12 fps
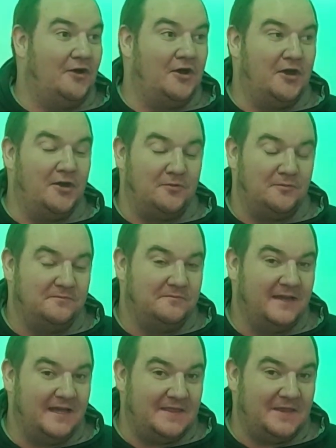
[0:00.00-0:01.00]
ago,
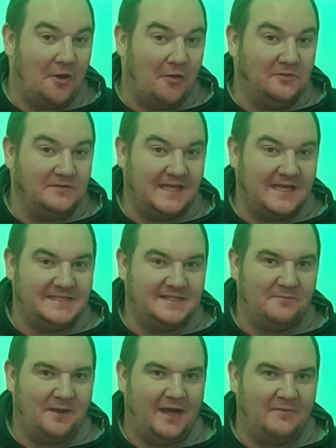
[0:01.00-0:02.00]
in the old days of the
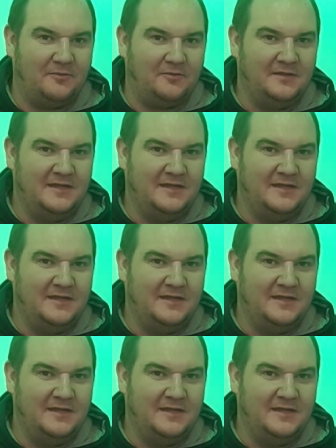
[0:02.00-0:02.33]
Bible,